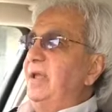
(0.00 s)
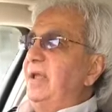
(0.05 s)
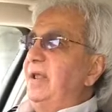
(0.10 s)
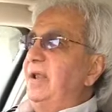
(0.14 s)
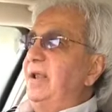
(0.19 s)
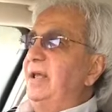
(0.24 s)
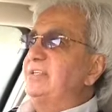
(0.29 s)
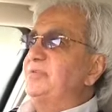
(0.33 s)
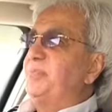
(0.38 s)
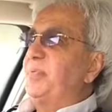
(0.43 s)

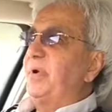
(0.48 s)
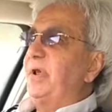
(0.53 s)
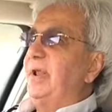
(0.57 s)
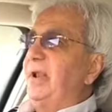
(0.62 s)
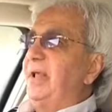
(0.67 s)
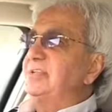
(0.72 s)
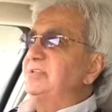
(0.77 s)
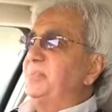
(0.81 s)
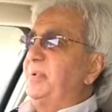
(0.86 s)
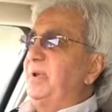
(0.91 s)
Let's pray.
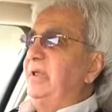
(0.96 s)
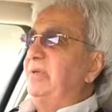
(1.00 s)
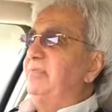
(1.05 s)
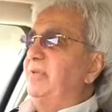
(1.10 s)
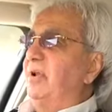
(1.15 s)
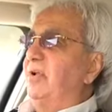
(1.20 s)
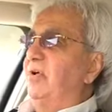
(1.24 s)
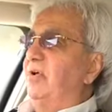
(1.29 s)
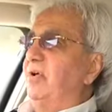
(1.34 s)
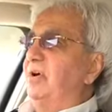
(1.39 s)
Let's believe the
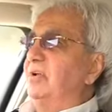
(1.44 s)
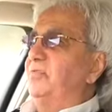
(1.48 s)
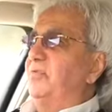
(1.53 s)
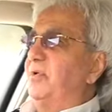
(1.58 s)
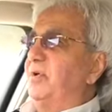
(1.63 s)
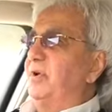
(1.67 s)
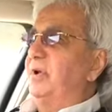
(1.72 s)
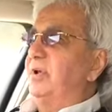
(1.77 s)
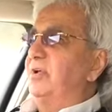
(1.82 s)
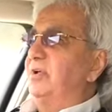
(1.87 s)
Lord
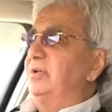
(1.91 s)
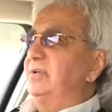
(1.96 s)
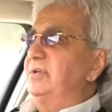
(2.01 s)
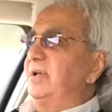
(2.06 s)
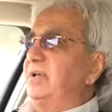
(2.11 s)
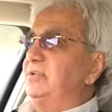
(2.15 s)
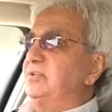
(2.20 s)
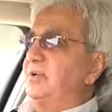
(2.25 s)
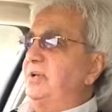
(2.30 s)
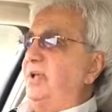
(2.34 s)
for a good
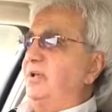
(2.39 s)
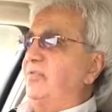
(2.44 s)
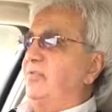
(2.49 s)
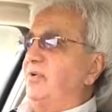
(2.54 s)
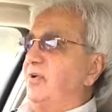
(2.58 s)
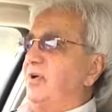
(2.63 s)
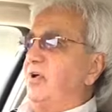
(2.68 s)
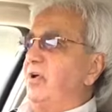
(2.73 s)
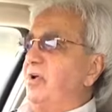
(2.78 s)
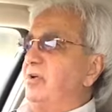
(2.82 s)
day today
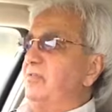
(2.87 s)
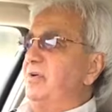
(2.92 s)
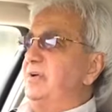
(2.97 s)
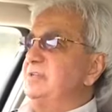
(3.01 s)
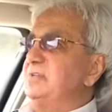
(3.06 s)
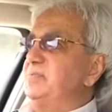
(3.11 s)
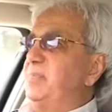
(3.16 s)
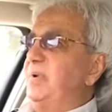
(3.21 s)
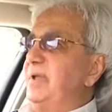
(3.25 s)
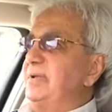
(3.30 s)
for all of
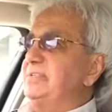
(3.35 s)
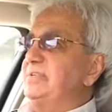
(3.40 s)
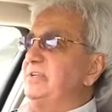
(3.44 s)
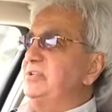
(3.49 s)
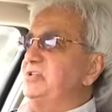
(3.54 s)
us. Blessed